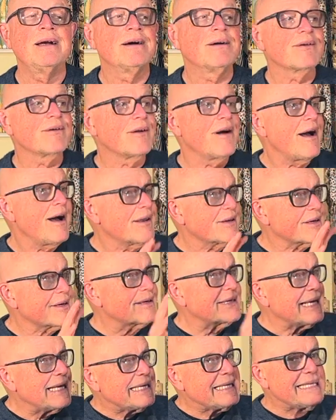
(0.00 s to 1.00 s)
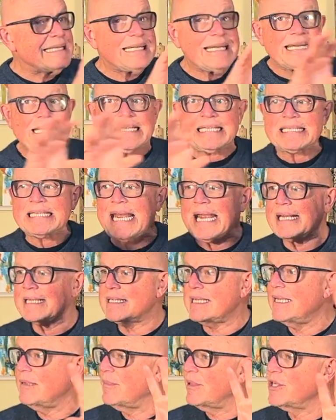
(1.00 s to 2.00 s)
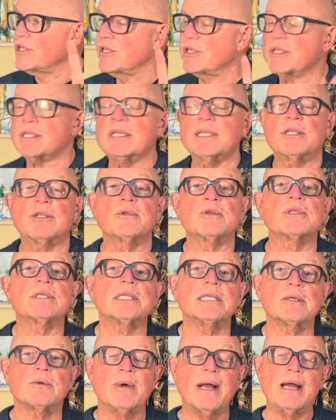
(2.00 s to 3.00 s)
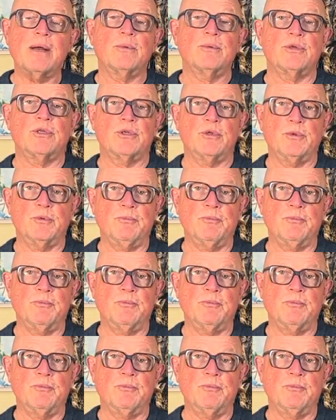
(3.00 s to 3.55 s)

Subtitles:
rather than the exact images that you see around you.